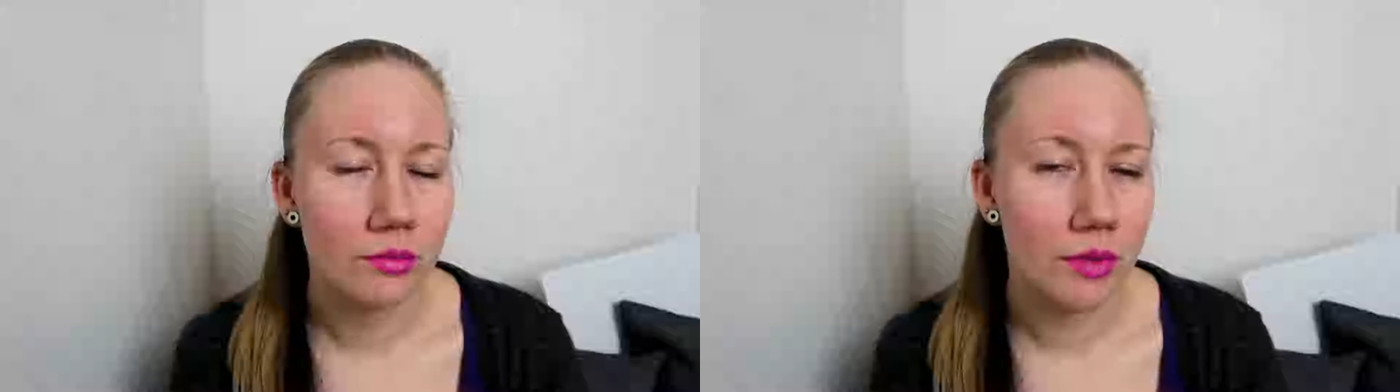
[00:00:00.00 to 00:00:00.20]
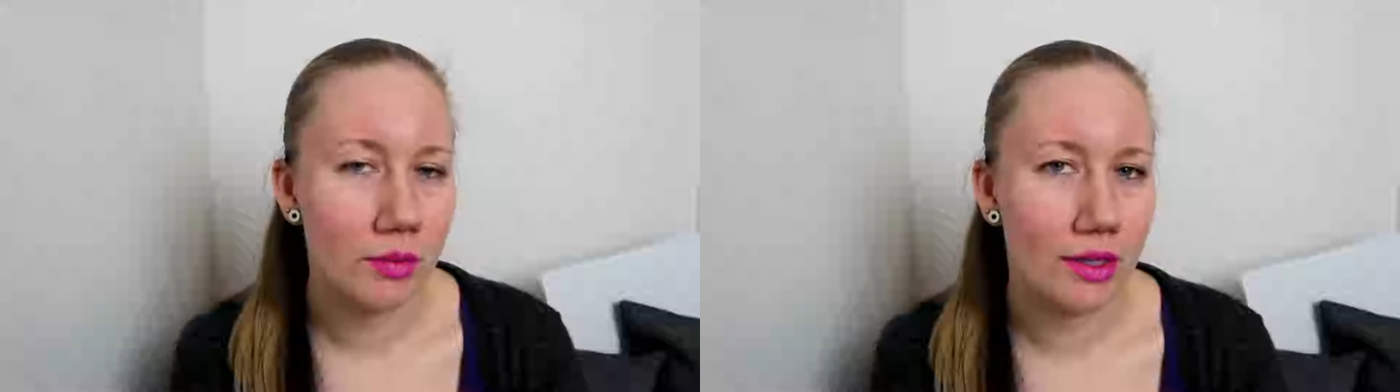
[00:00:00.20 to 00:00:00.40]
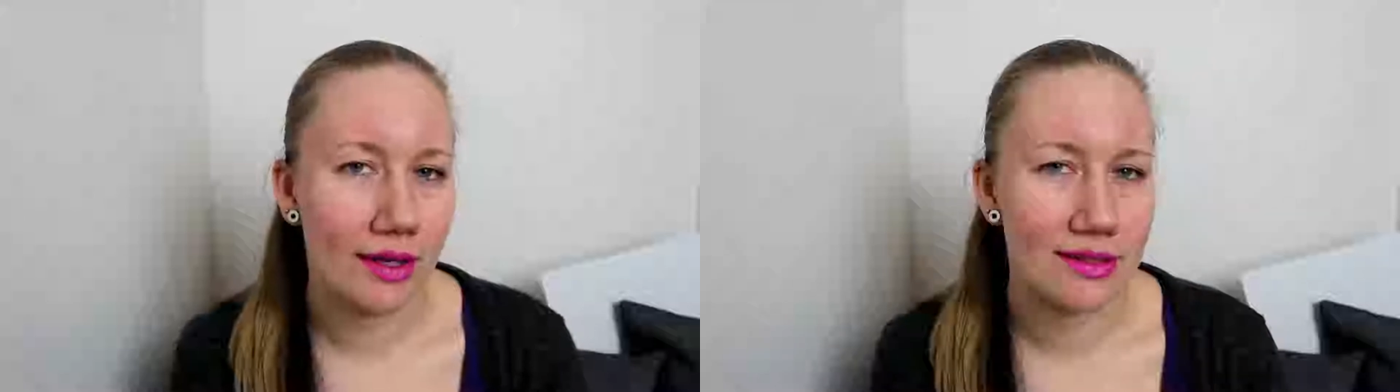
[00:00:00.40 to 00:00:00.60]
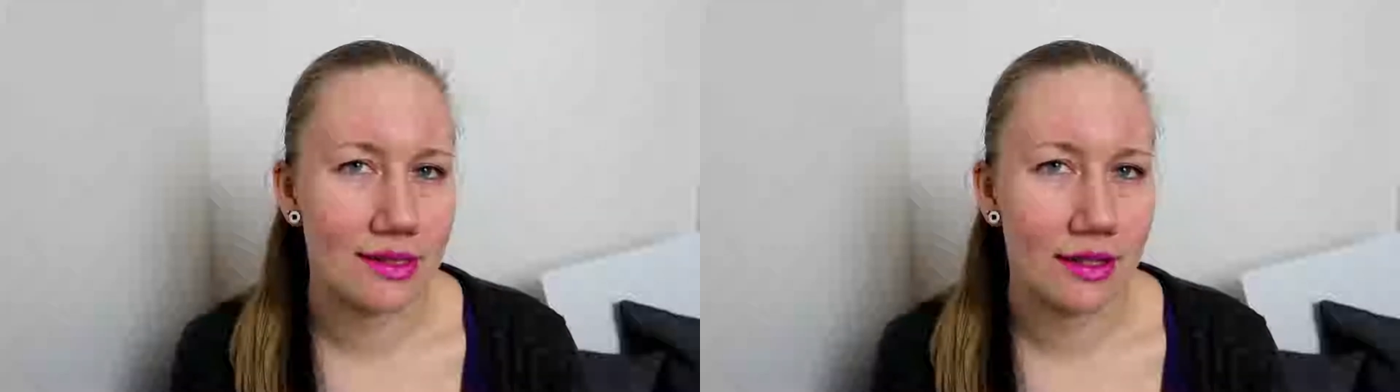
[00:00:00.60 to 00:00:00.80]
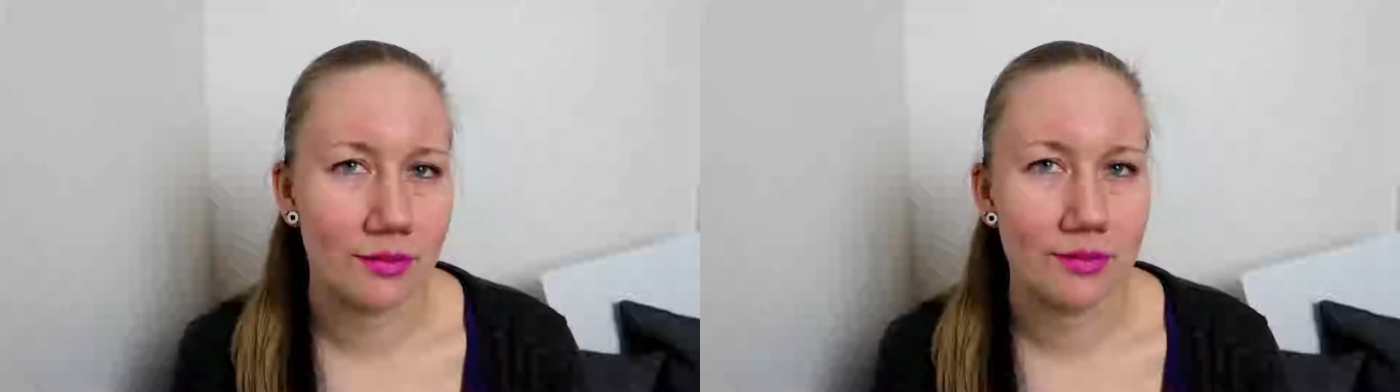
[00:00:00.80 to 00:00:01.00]
maybe next
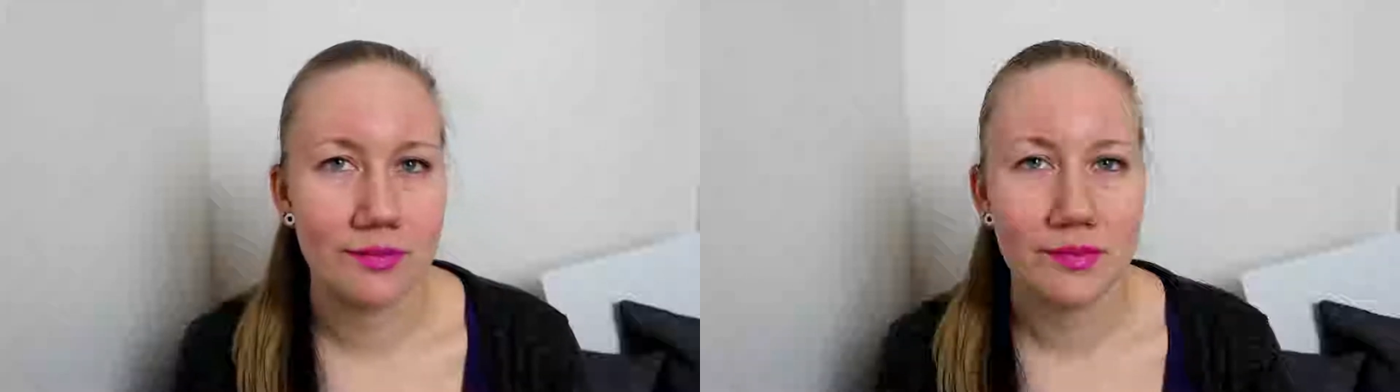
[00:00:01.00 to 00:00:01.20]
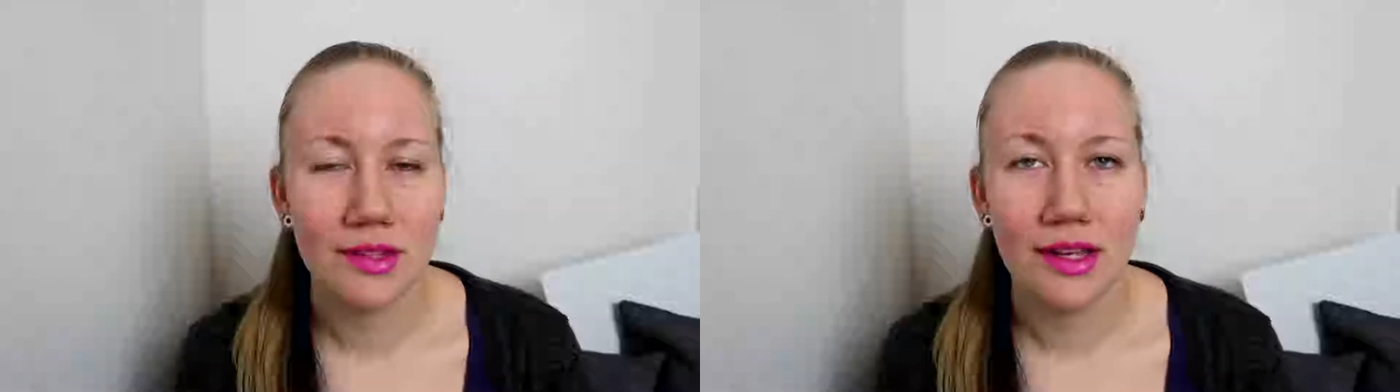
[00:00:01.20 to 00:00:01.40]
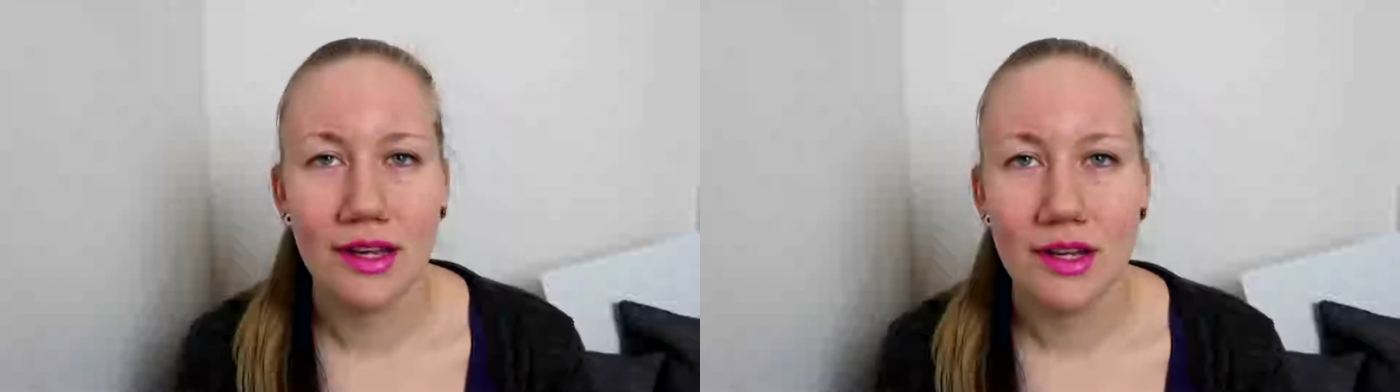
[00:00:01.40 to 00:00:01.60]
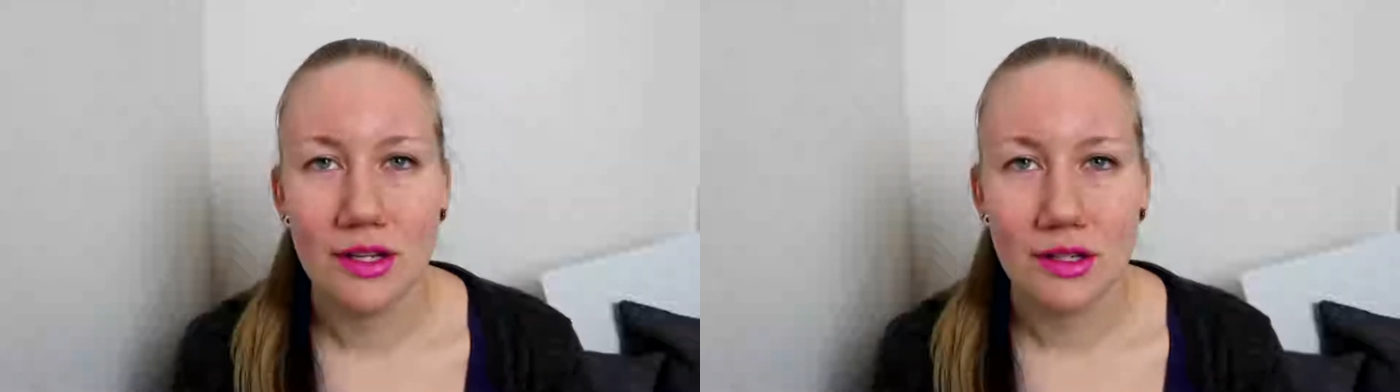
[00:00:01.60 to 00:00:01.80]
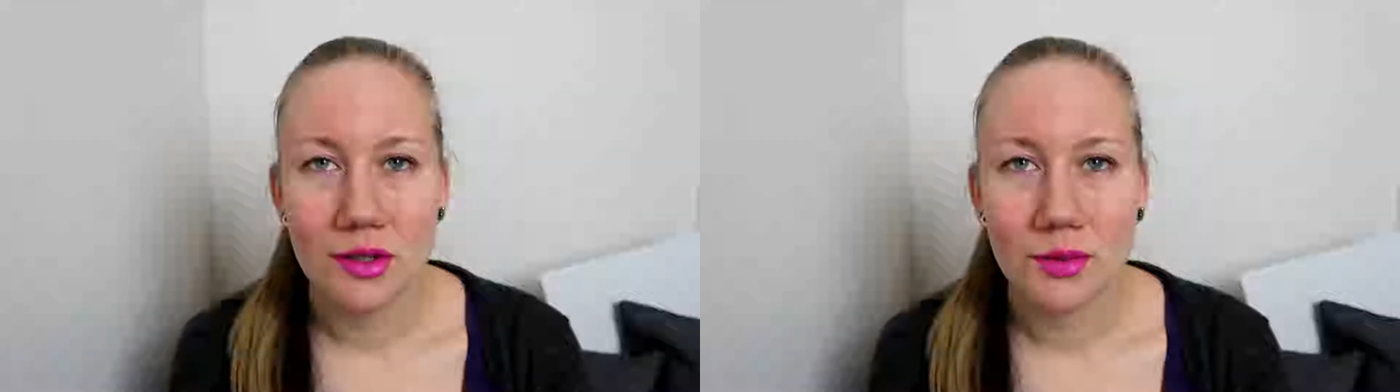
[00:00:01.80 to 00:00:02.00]
time.
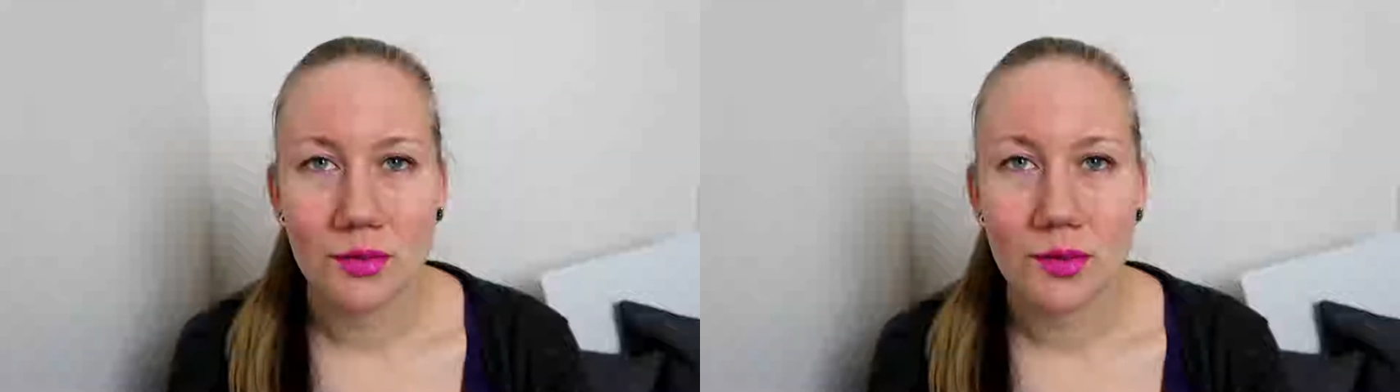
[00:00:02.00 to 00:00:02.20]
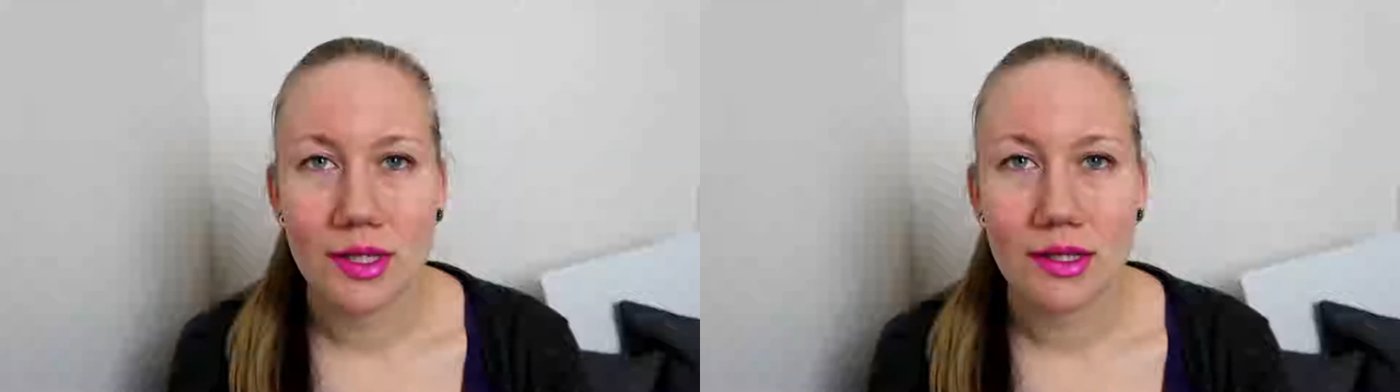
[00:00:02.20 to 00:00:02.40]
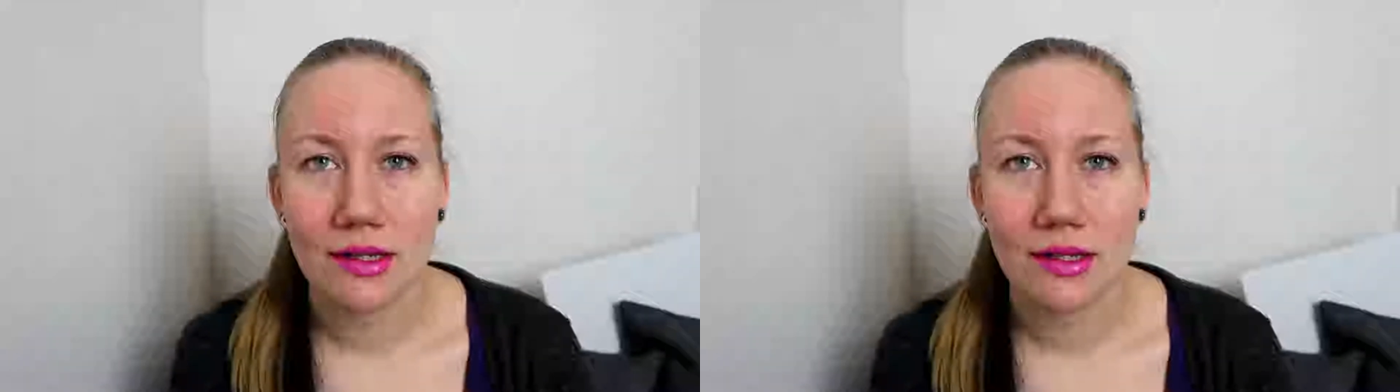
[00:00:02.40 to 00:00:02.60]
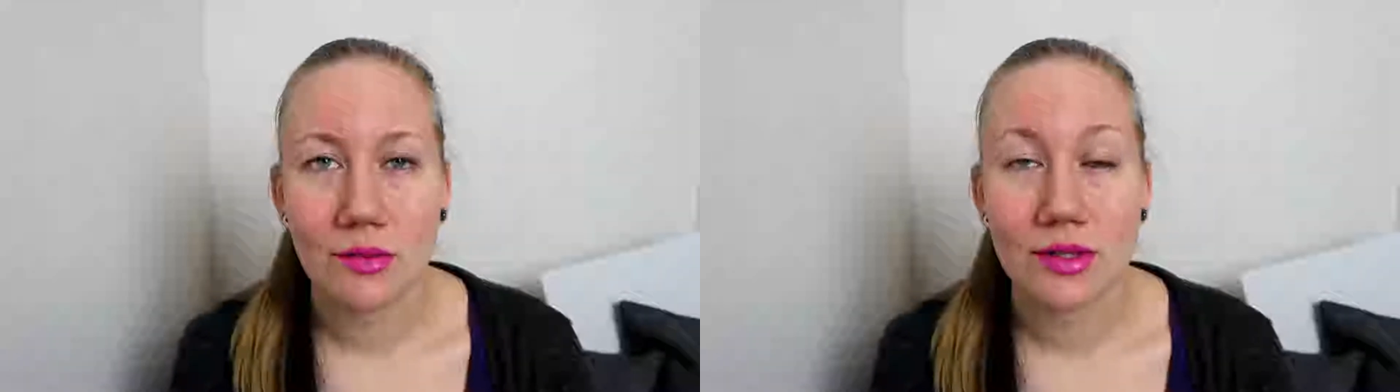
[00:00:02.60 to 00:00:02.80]
We